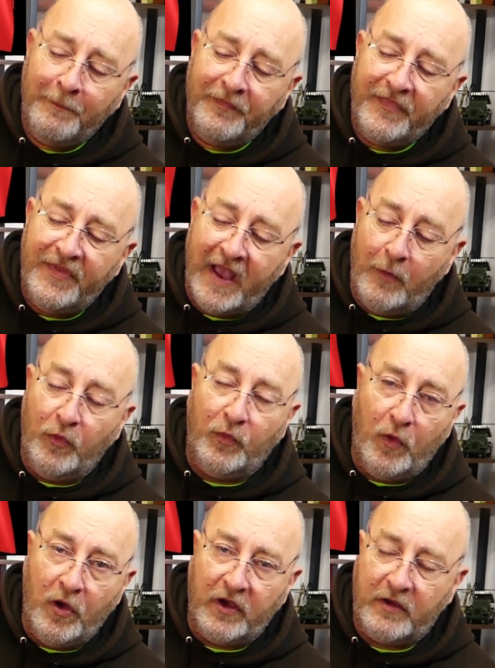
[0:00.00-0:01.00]
That would
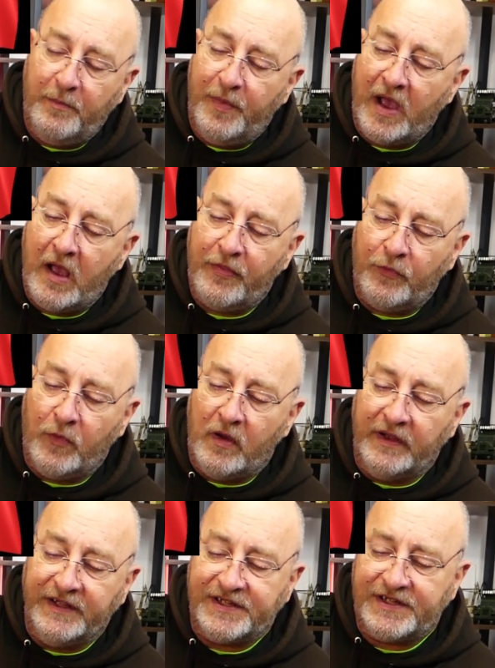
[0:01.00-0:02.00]
work, but
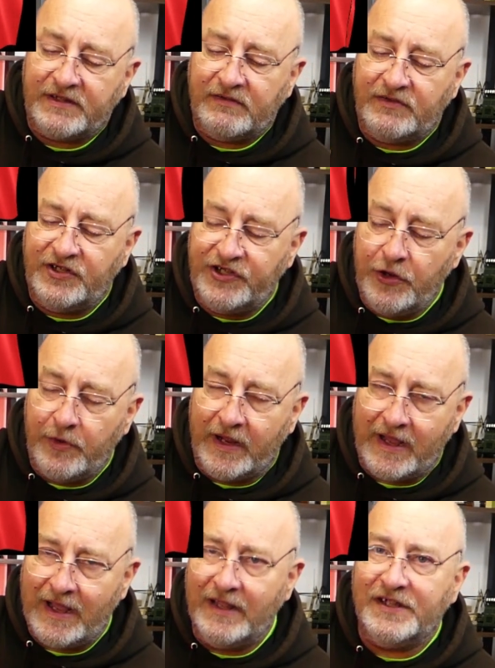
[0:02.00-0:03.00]
otherwise, to do it
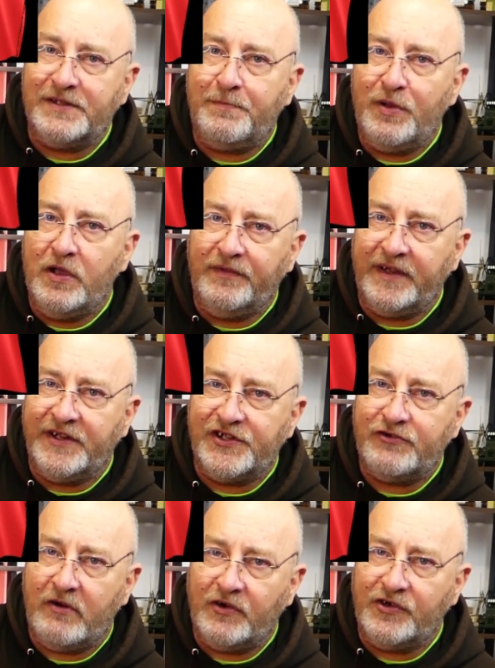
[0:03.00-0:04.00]
as per the
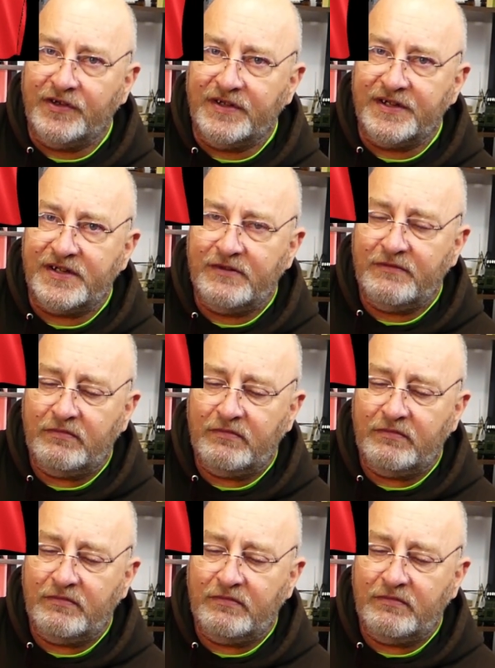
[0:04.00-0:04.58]
instructions,